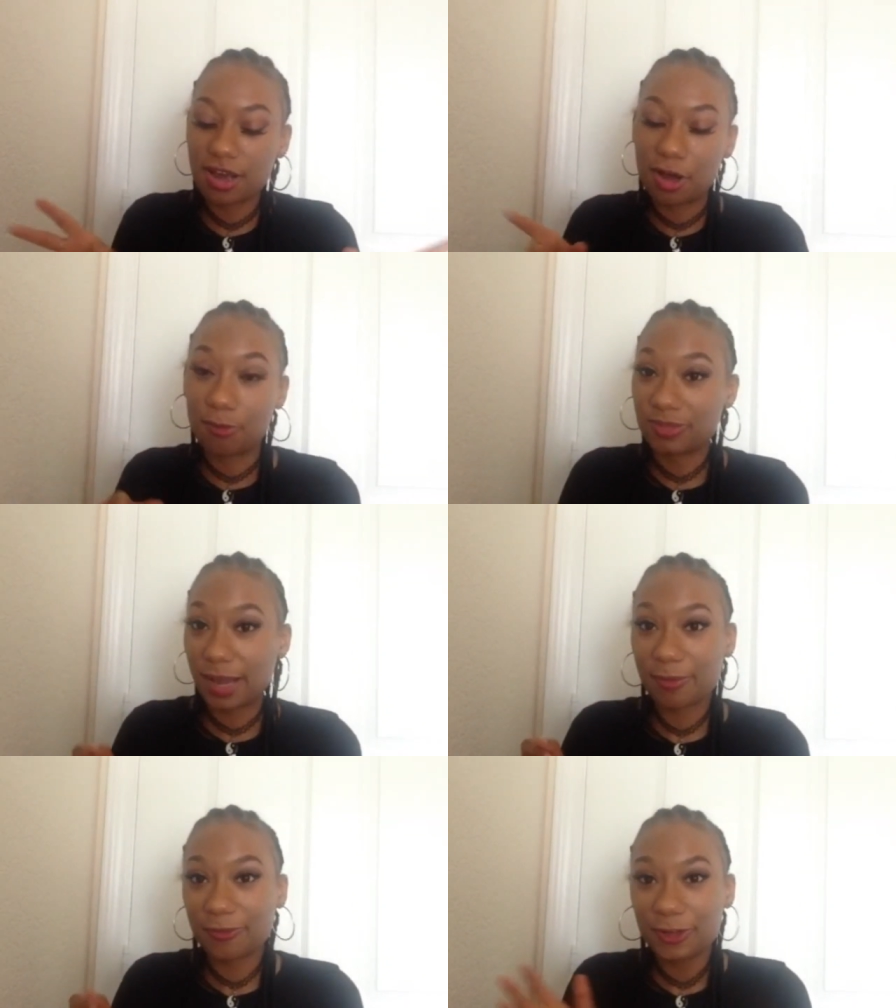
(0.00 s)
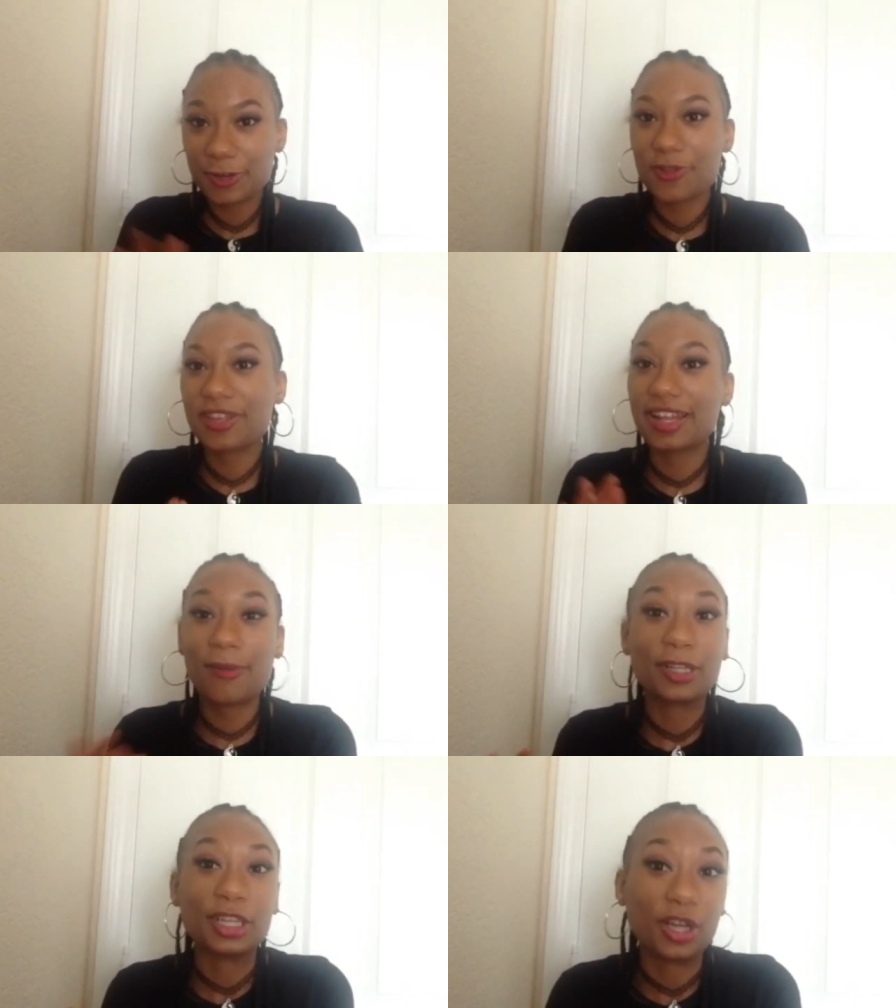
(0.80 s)
type of food that I
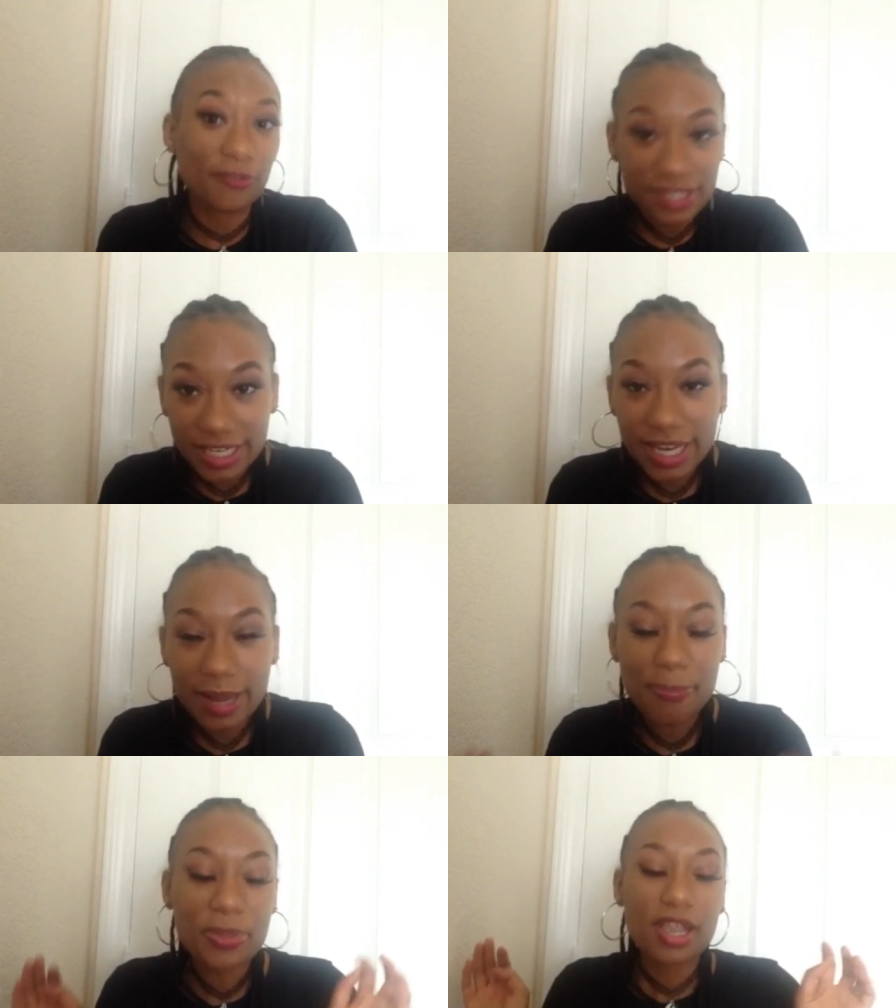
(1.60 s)
would love to eat.